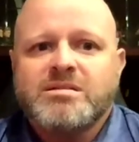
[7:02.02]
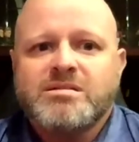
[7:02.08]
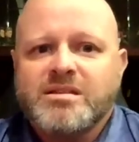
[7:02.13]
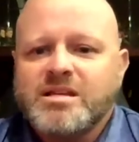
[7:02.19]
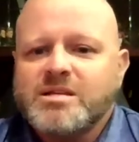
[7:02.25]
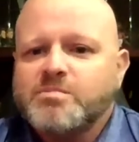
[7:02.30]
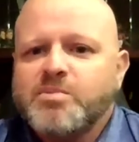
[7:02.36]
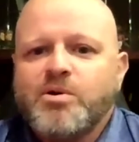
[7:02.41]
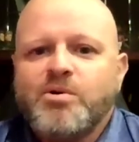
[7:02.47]

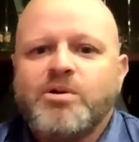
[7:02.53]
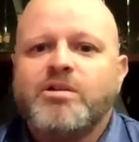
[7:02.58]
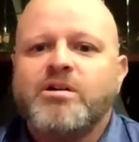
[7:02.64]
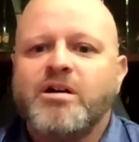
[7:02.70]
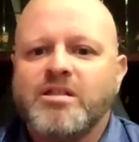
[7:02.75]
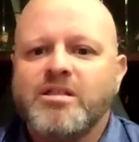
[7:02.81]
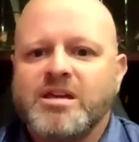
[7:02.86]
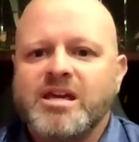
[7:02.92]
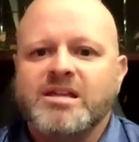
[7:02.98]
let's
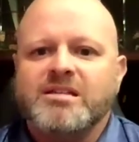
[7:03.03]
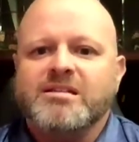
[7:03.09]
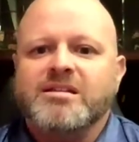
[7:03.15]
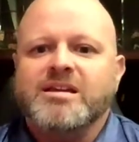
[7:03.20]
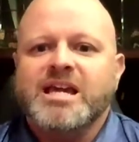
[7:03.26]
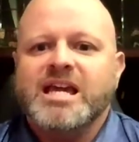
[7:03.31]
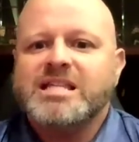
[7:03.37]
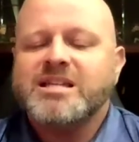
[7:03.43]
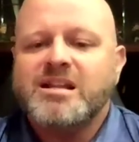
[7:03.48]
pull it all
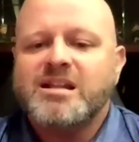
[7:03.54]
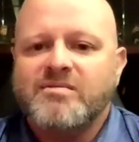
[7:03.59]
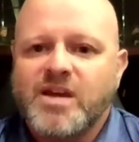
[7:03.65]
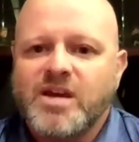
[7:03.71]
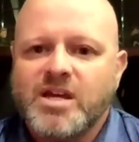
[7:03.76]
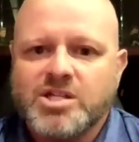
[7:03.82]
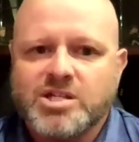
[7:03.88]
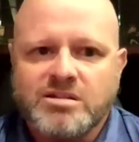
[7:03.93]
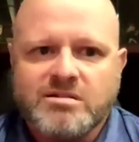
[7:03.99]
in. It's
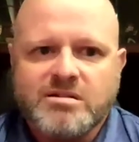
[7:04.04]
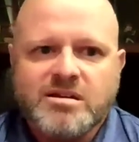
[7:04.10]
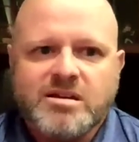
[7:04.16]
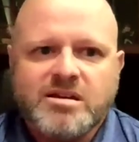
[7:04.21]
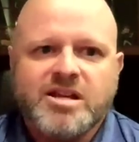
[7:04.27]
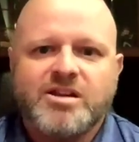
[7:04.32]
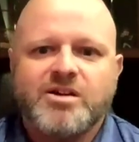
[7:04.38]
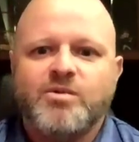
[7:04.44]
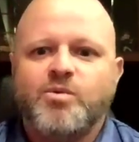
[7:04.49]
innovation.
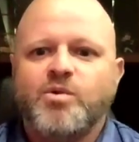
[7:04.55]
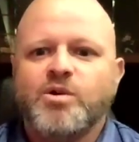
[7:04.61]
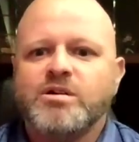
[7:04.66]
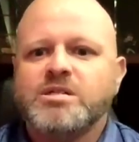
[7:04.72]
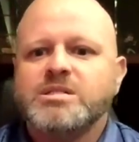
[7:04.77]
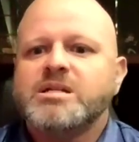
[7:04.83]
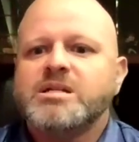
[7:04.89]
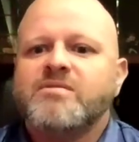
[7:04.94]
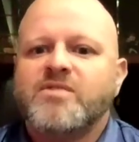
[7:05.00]

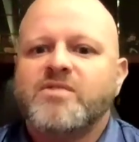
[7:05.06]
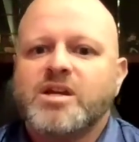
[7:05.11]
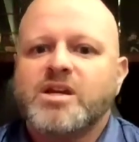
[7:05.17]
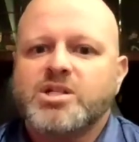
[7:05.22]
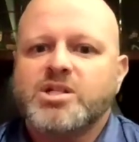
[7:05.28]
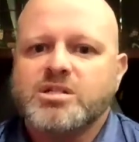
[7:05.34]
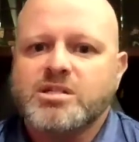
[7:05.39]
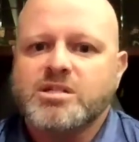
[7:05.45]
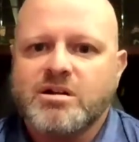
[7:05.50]
Where does
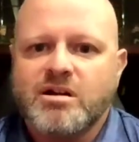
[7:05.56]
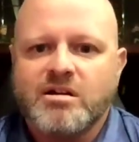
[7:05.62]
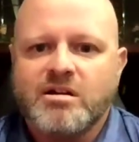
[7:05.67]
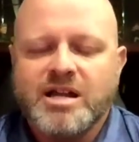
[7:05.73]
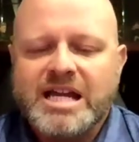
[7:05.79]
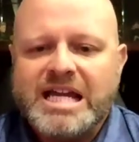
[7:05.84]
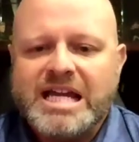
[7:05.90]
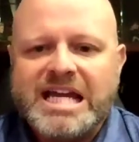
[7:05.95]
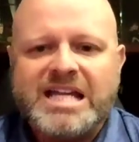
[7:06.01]
innovation
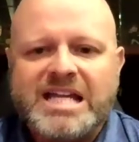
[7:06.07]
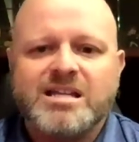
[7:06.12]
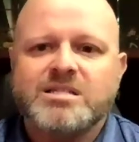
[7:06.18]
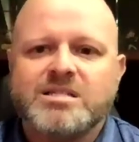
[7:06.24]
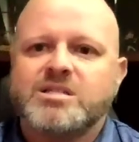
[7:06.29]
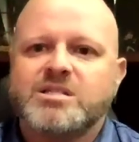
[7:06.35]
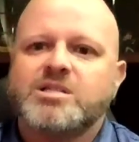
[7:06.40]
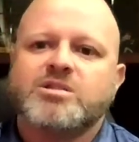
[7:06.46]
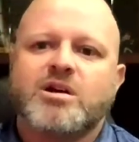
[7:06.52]
start?
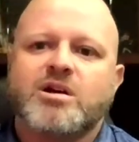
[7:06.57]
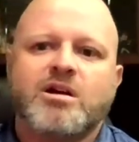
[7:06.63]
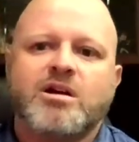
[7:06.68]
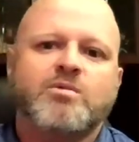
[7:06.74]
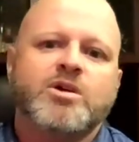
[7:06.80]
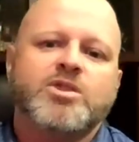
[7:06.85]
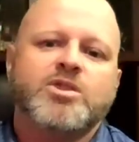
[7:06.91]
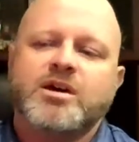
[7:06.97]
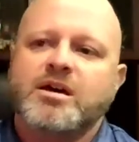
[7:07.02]
It doesn't
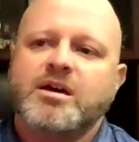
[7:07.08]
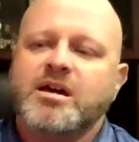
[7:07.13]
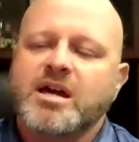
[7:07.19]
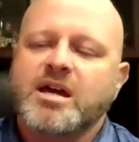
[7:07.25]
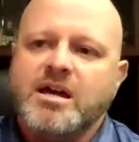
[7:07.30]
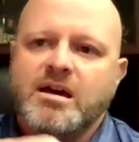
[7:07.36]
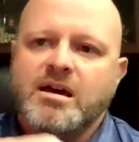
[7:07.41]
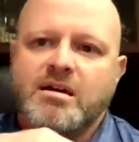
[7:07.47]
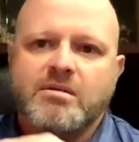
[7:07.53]
start with
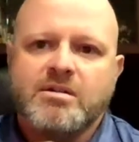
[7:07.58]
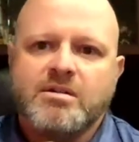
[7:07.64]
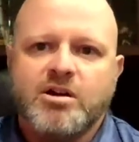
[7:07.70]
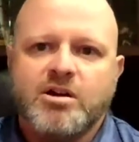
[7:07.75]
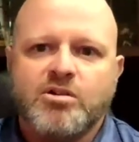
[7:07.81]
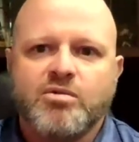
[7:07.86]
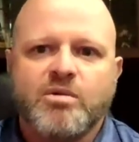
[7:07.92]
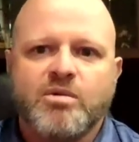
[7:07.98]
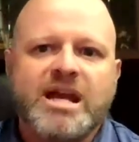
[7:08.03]
a
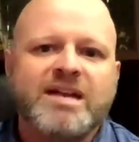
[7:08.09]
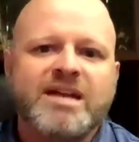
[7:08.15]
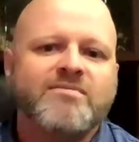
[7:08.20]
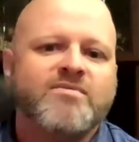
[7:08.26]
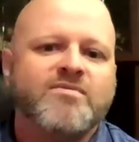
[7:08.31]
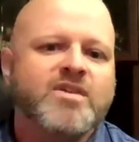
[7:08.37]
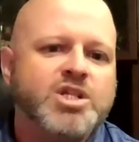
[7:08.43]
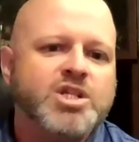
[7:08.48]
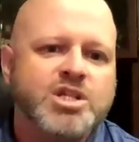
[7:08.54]

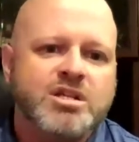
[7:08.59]
grand